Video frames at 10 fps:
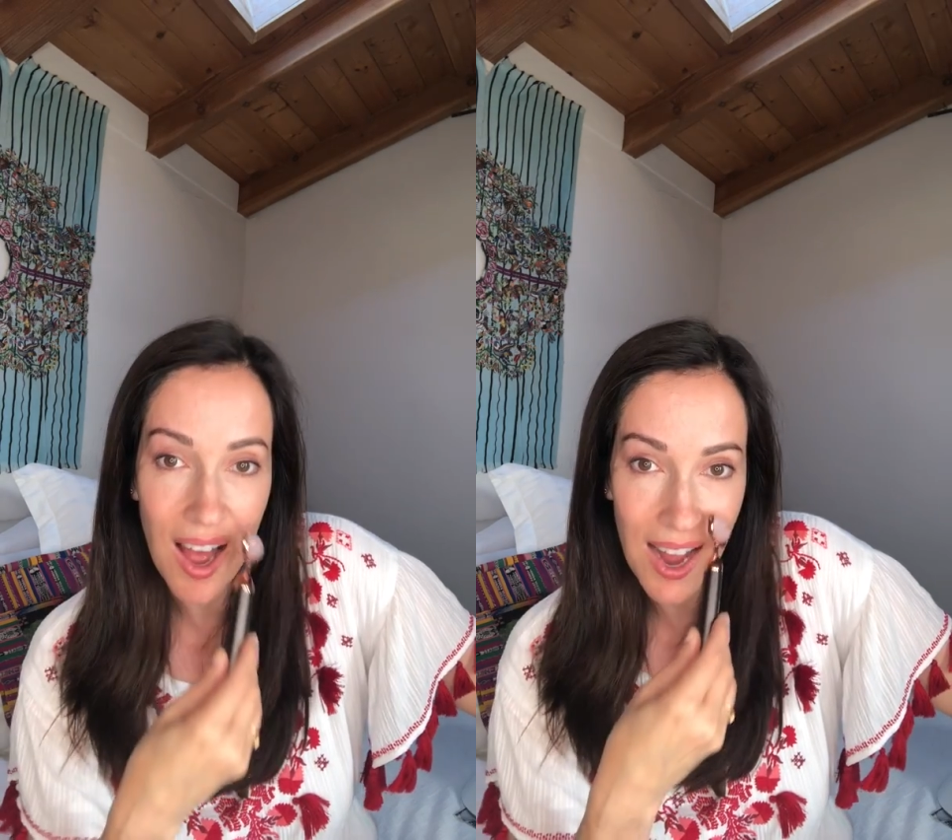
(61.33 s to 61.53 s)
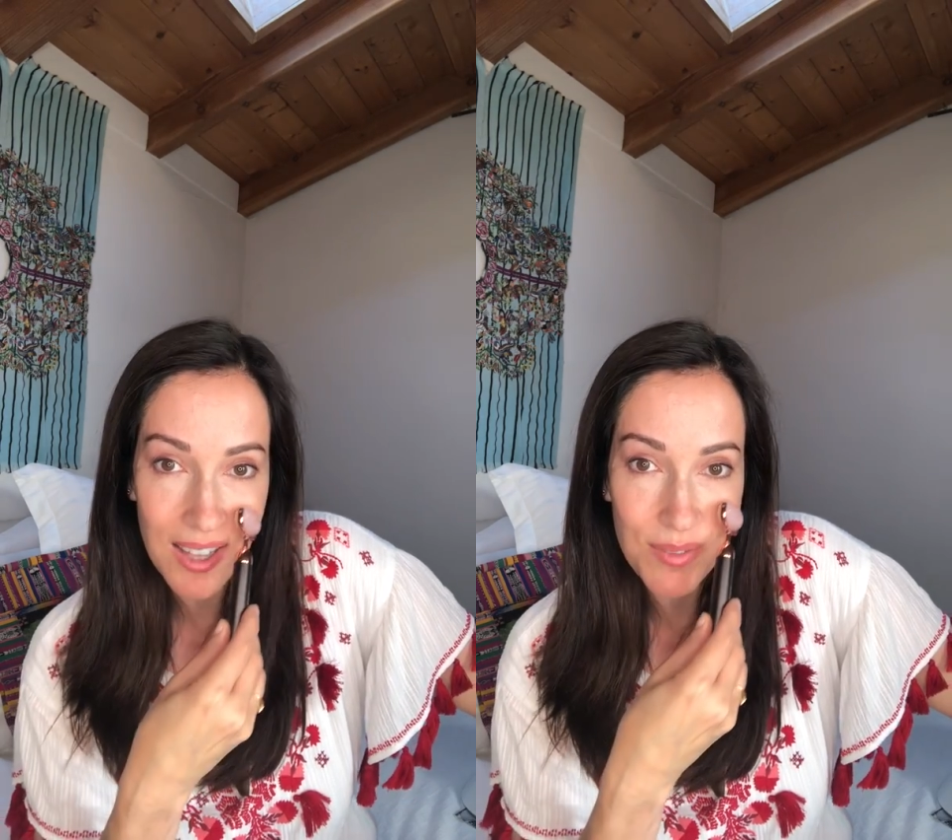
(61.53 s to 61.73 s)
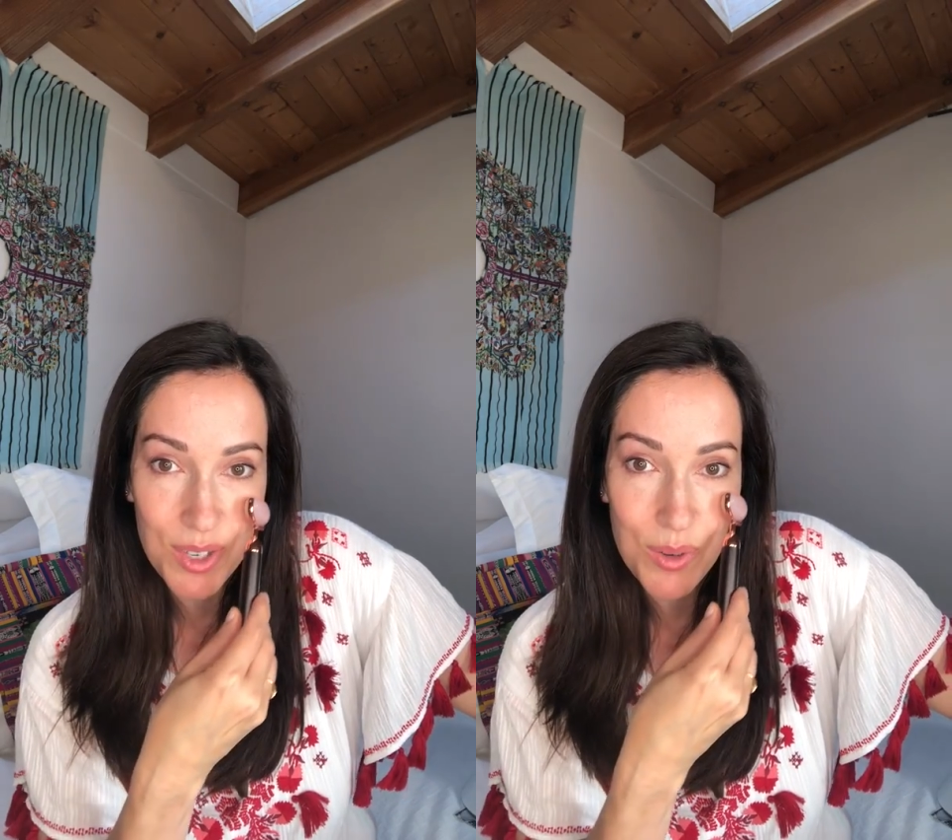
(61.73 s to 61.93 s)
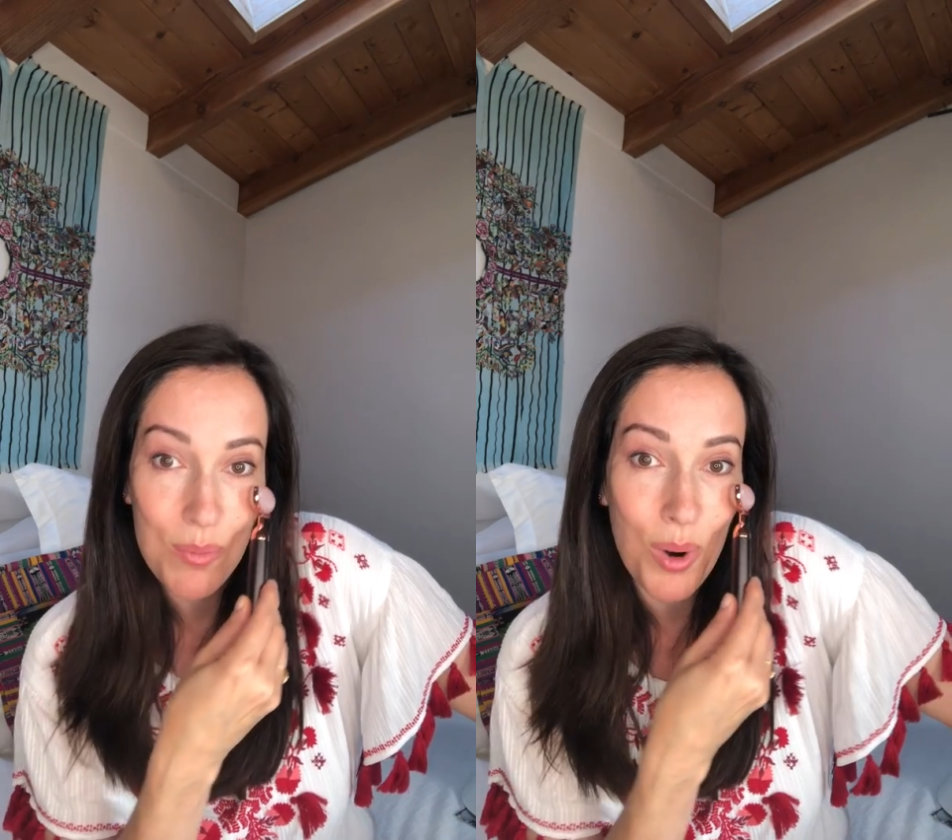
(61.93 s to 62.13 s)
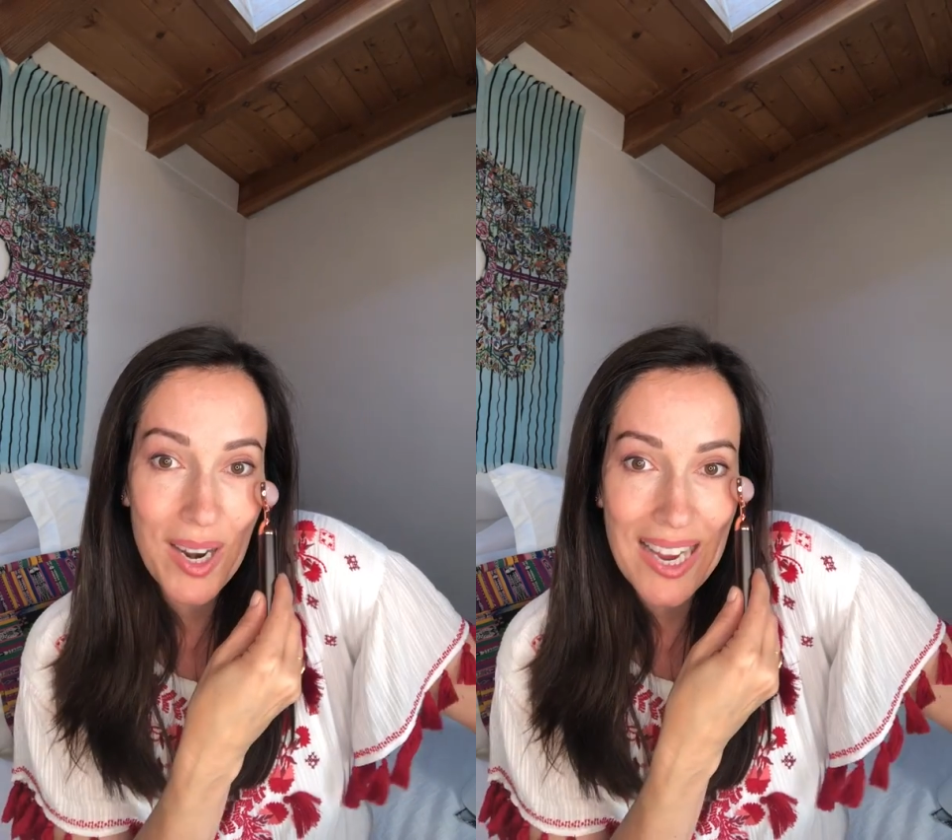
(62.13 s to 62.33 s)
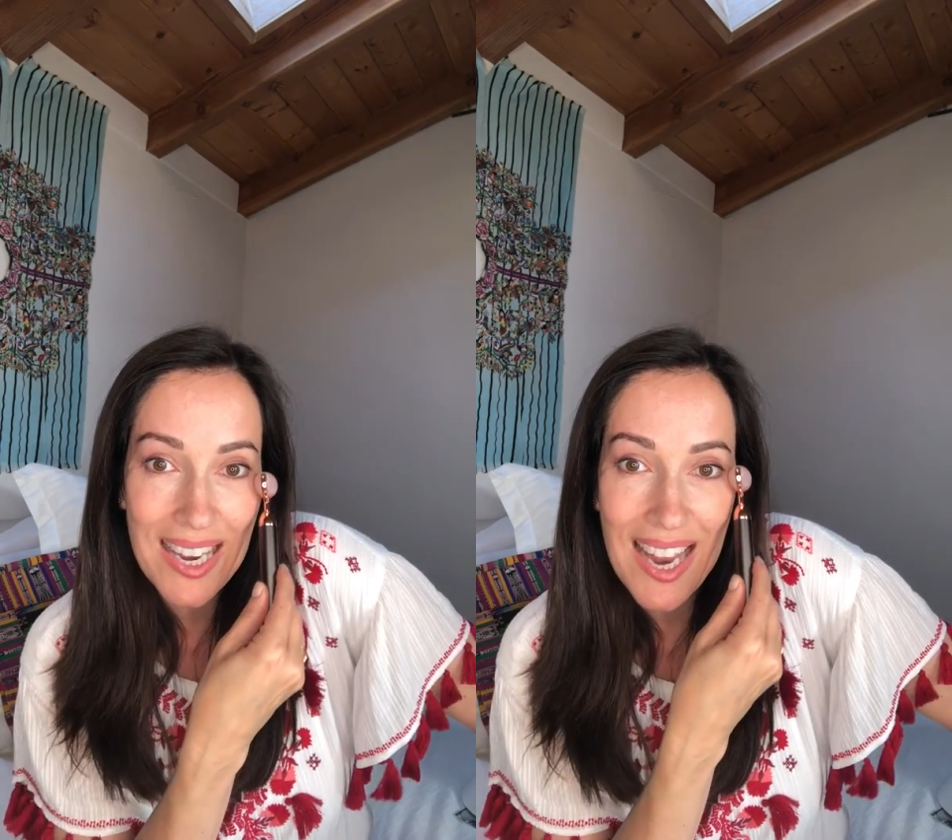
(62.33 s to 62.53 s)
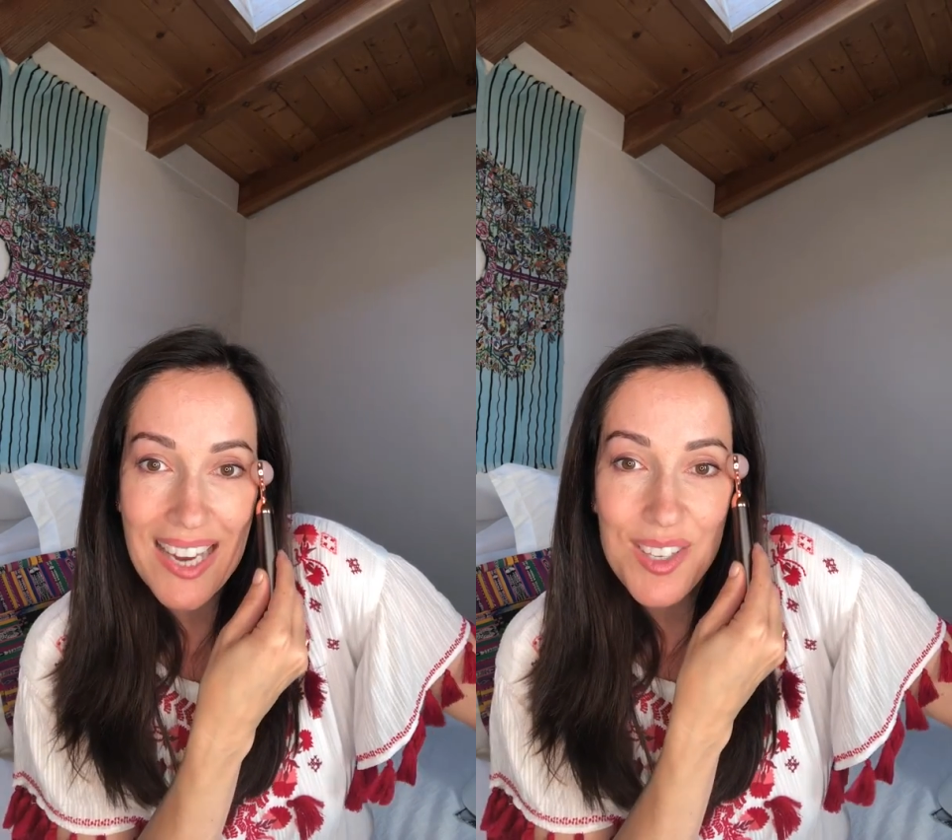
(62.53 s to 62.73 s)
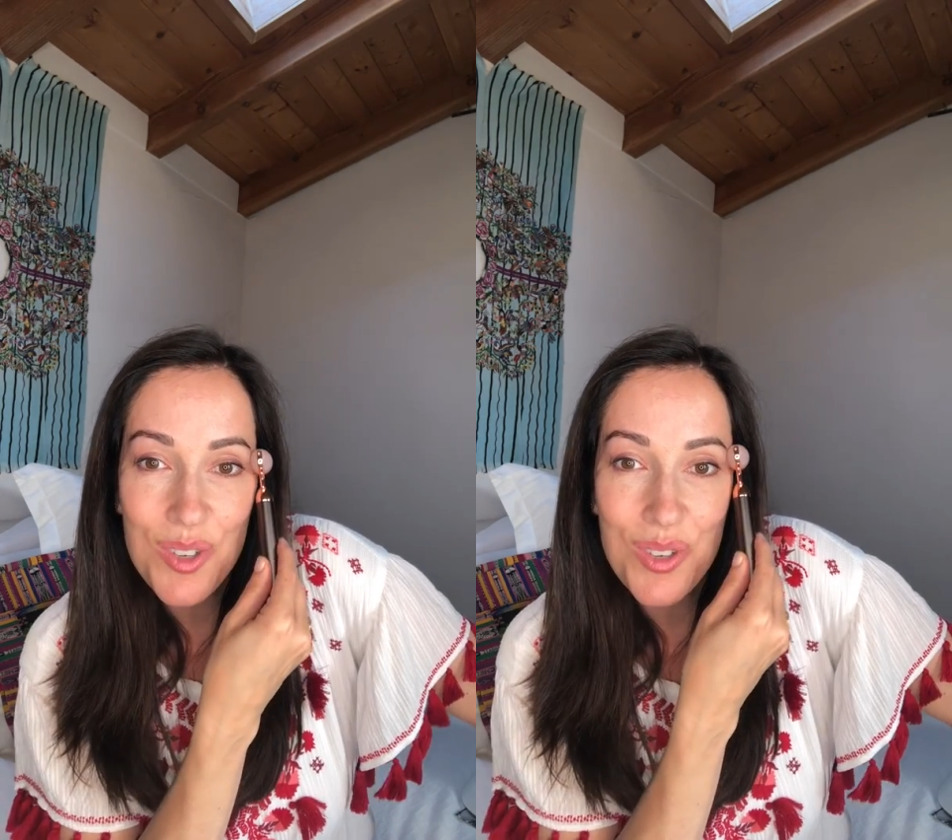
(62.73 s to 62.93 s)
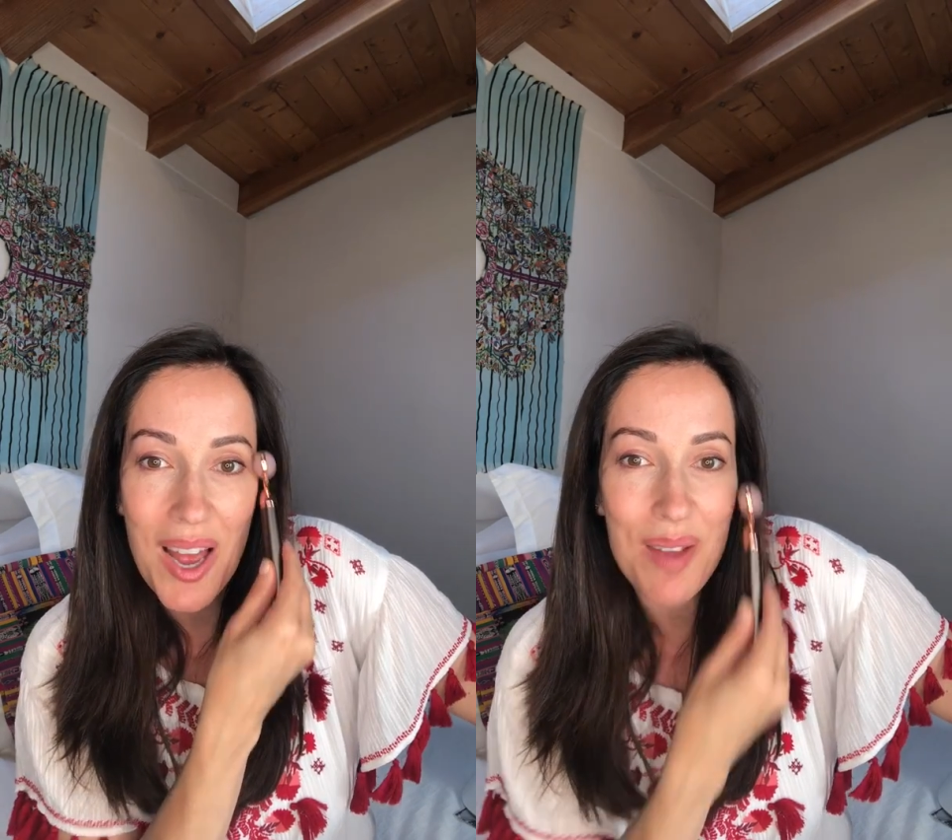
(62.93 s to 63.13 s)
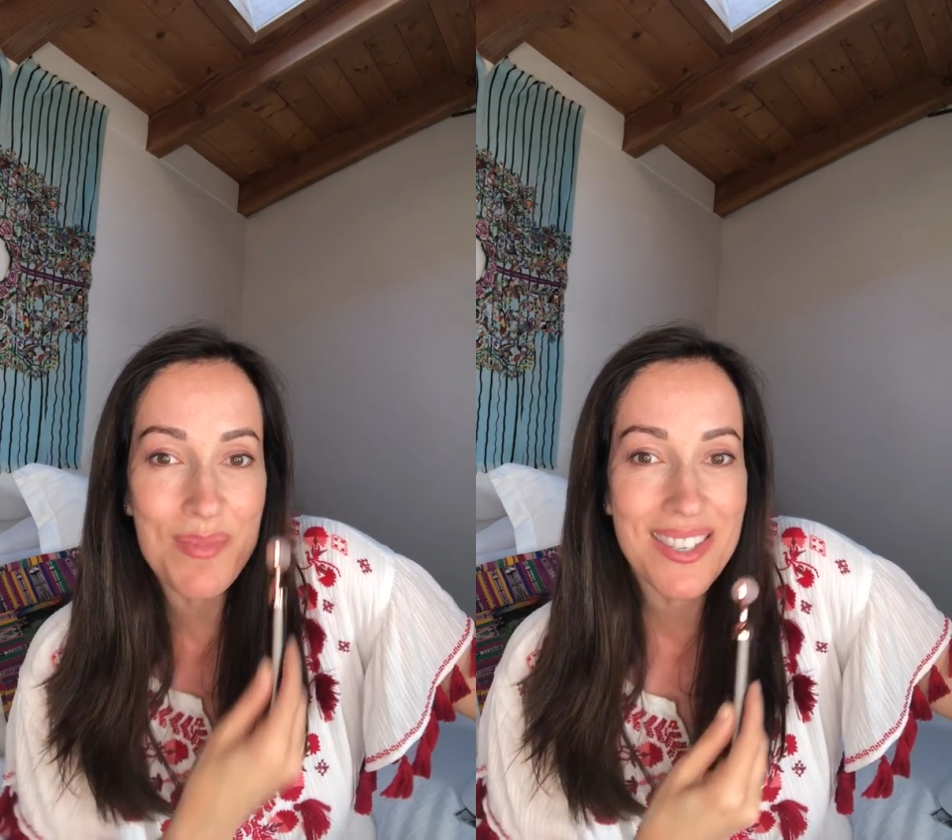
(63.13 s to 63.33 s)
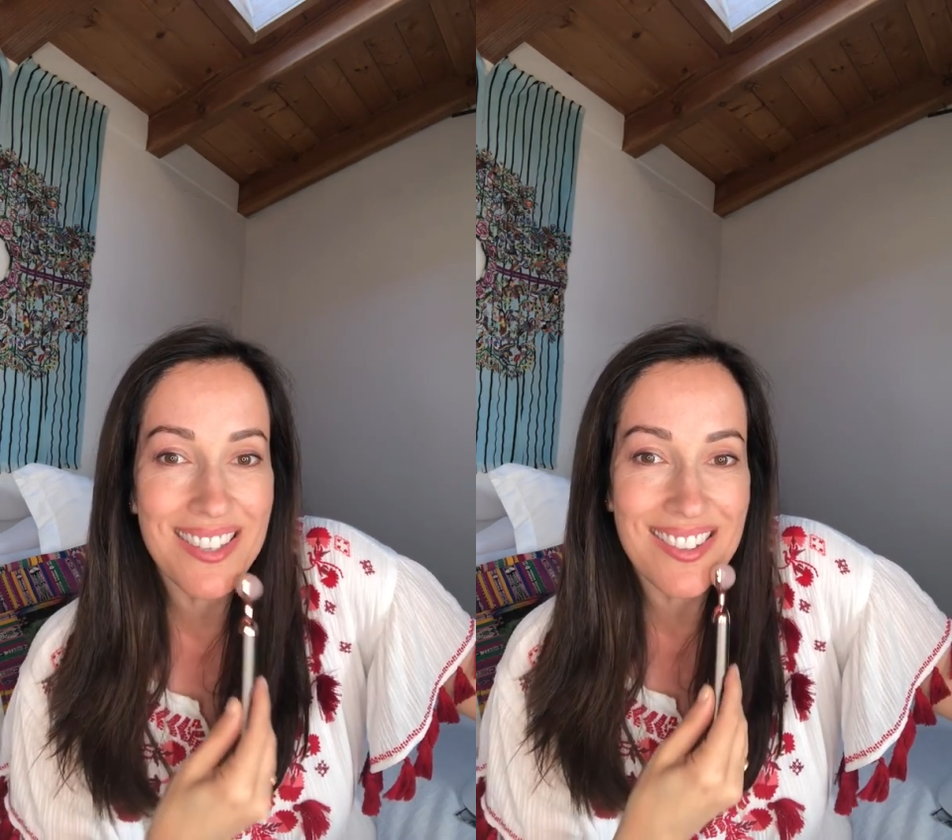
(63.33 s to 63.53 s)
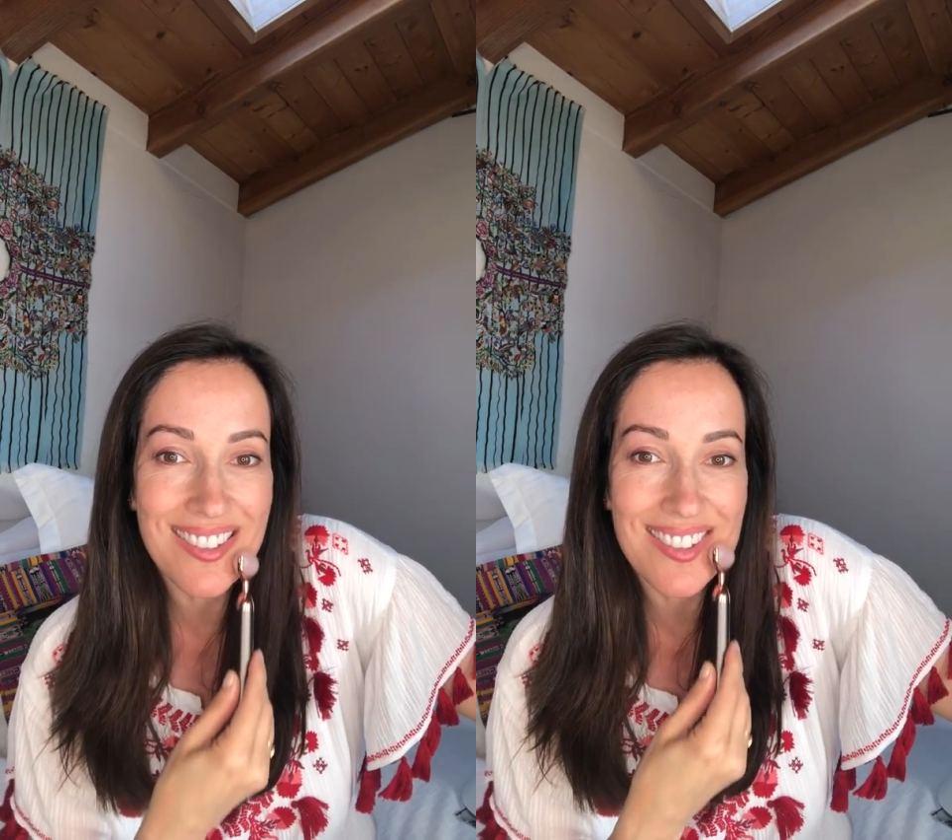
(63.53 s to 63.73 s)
I love to do it morning and night, 2 times.